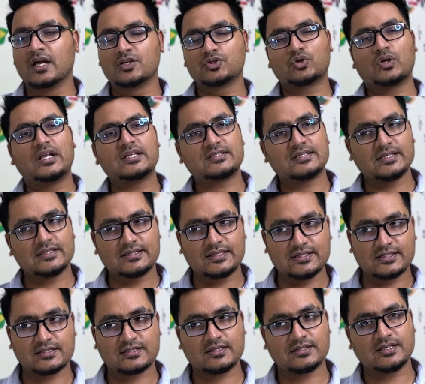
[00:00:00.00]
So let's say
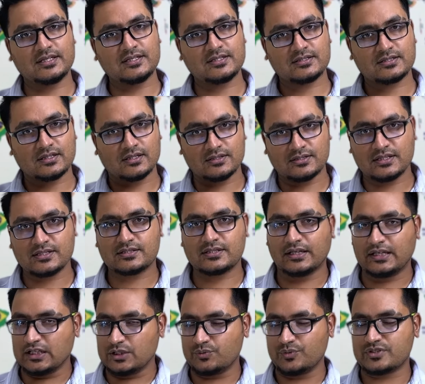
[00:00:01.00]
these
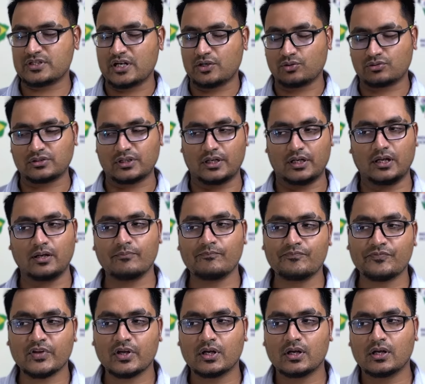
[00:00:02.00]
cities which I took the name,
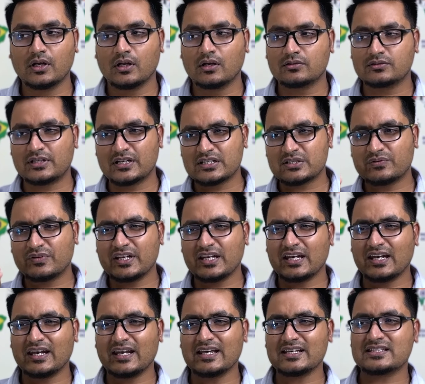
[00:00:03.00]
there is a very
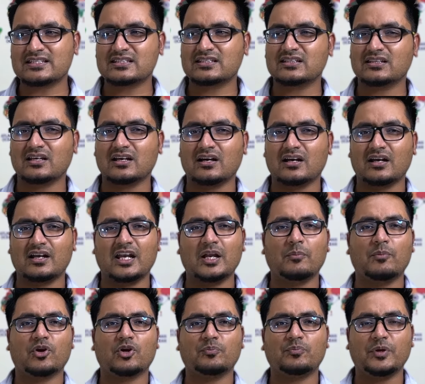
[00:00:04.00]
less
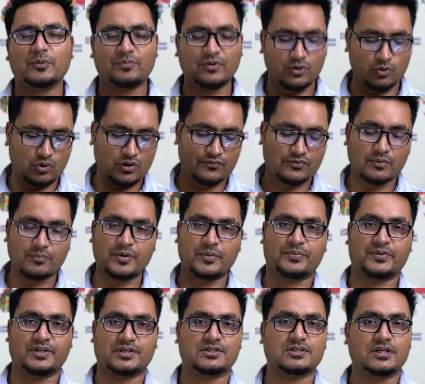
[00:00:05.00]
number of people who are from
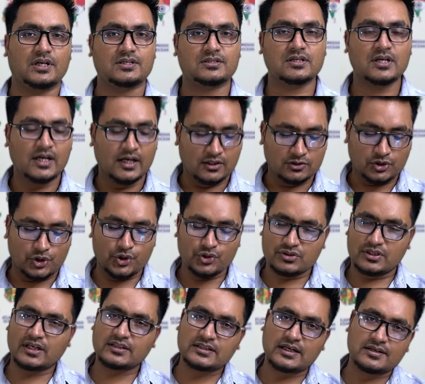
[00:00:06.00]
different states. Do you
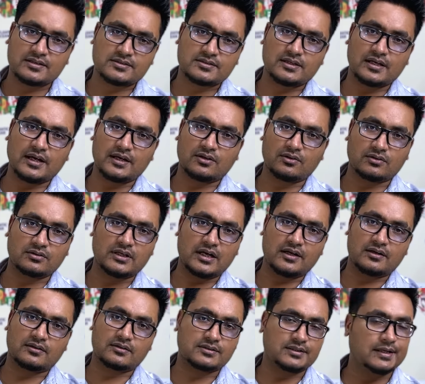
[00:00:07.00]
think that state or
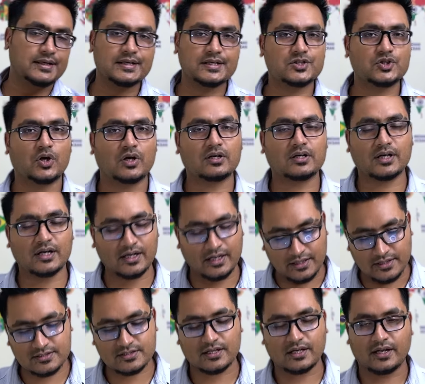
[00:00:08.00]
that city is not running?
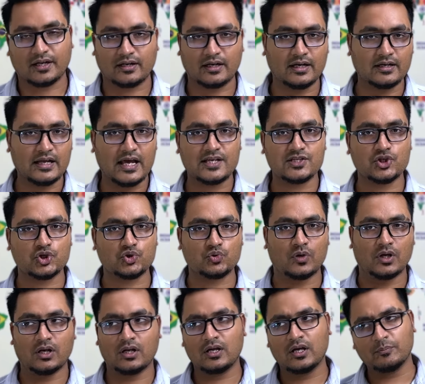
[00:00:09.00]
It is running, right, as
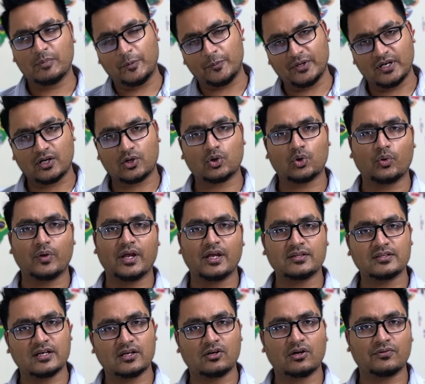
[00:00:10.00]
usual. People are growing,
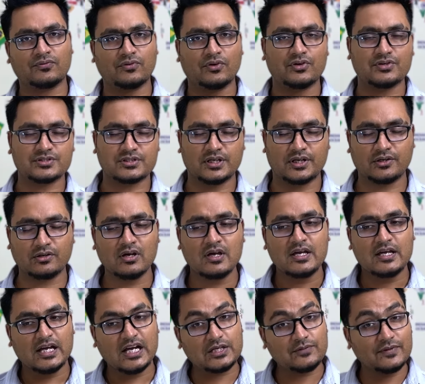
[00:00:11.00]
they are all flourishing.
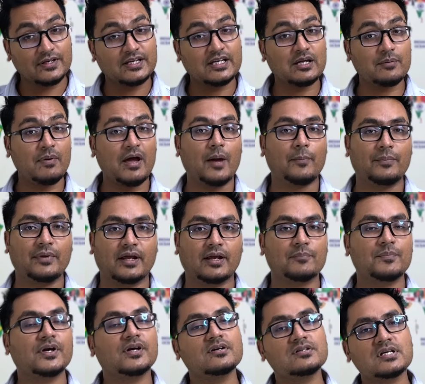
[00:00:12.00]
It will keep happening
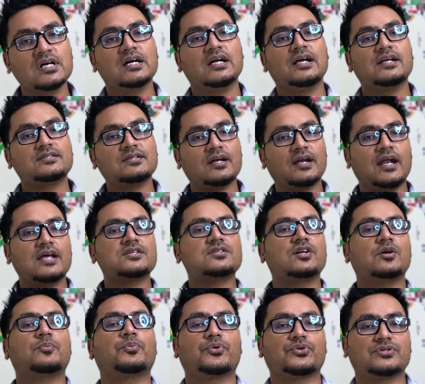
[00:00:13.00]
because it's a
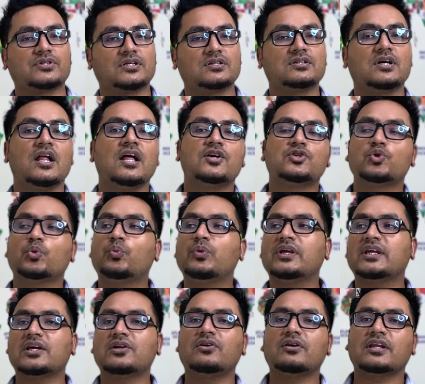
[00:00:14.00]
natural process. So we
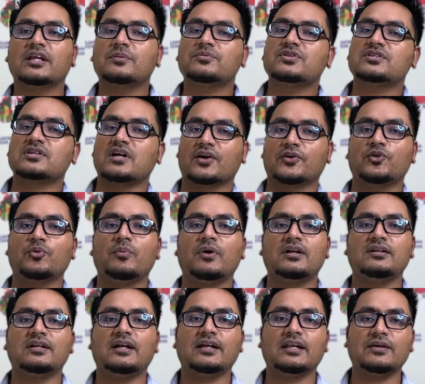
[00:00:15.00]
cannot give this
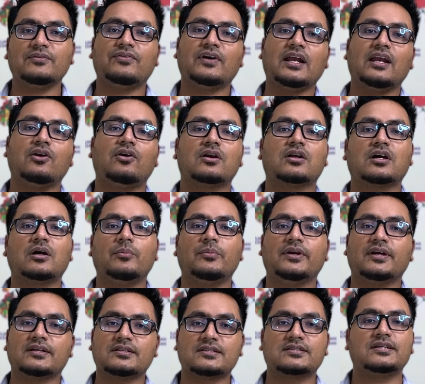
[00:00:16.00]
argument that if I'll not come
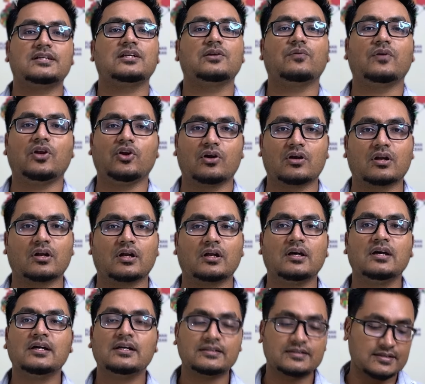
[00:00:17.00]
here, the city will not run.
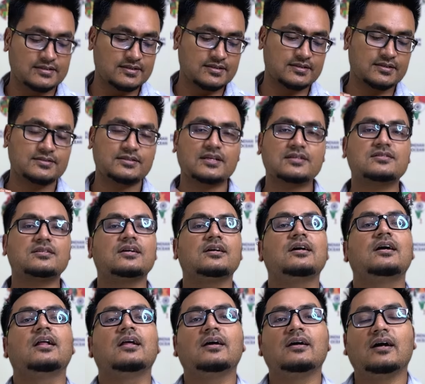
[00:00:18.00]
This is just a
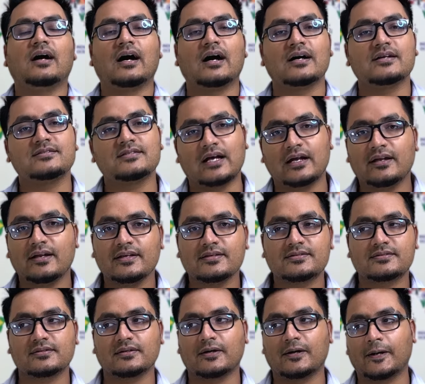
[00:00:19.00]

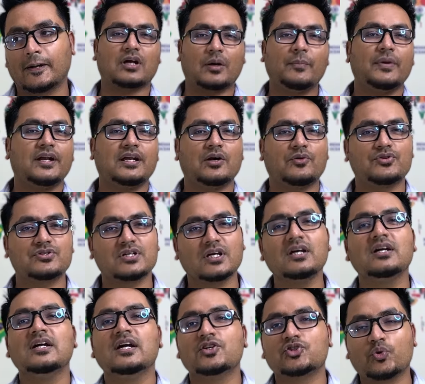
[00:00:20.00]
childish comment, I would
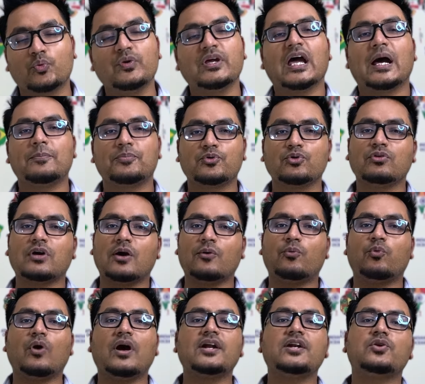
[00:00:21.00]
say. So we have to
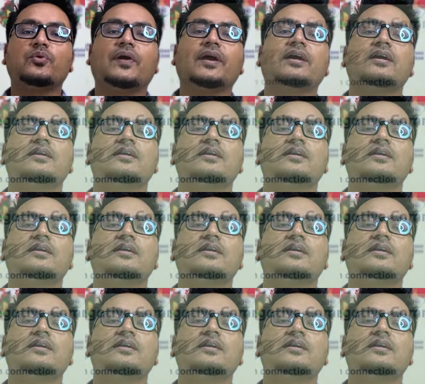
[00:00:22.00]
avoid doing